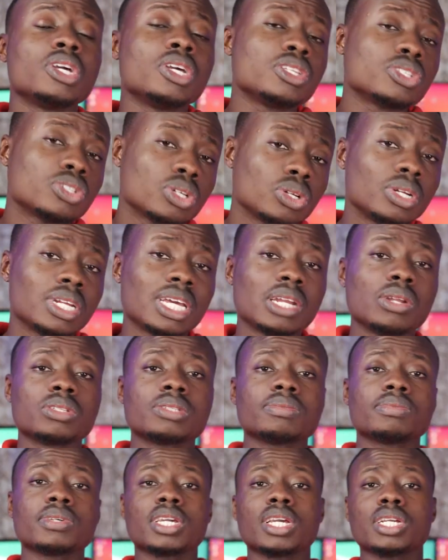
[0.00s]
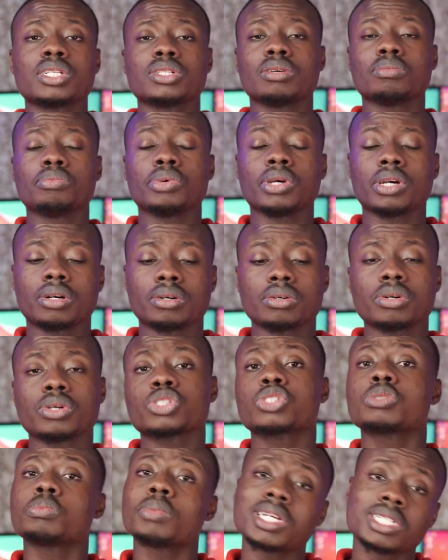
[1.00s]
Turn on that notification bell or
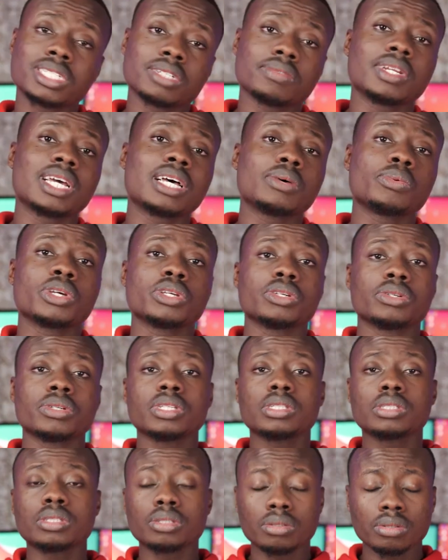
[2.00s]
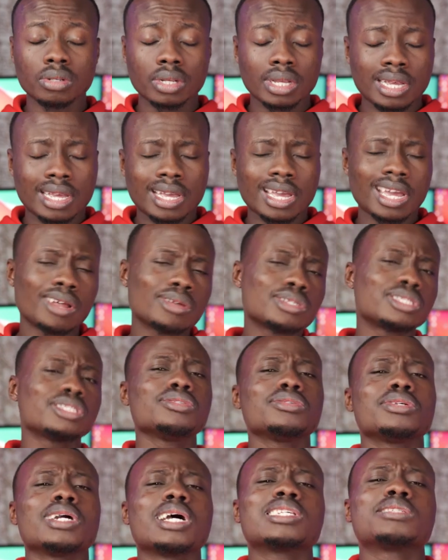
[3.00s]
smash it if that's what you're into. And I'll see you
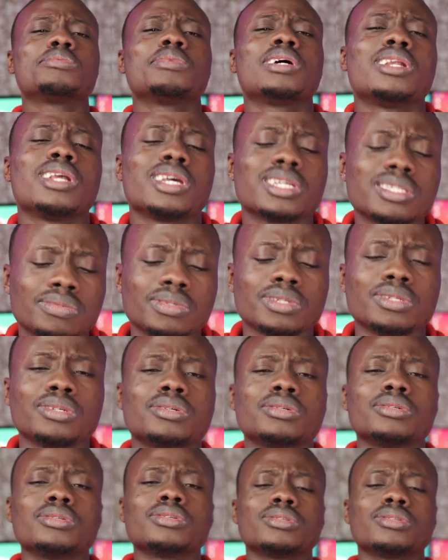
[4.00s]
guys in my next video.